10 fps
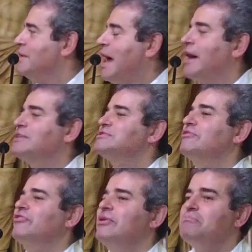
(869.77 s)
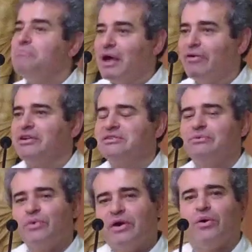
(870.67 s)
Acts of
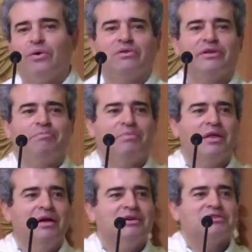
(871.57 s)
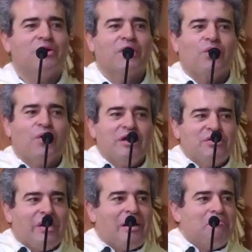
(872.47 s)
merit, we call them. So according
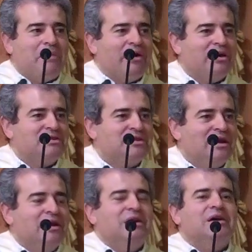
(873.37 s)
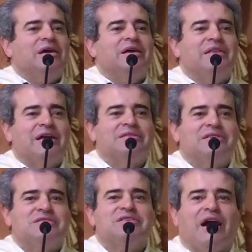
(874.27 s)
to our merit, that
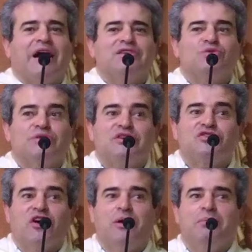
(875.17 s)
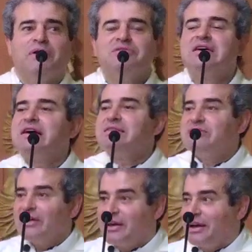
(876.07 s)
decides or determines
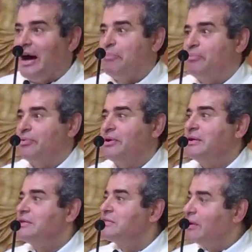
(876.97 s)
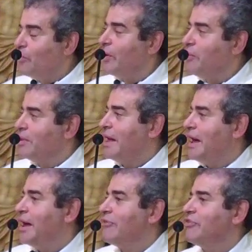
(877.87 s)
the cup that we will
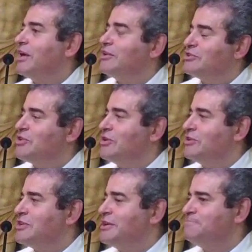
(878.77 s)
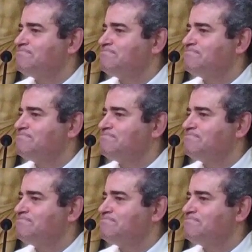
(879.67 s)
have in eternity.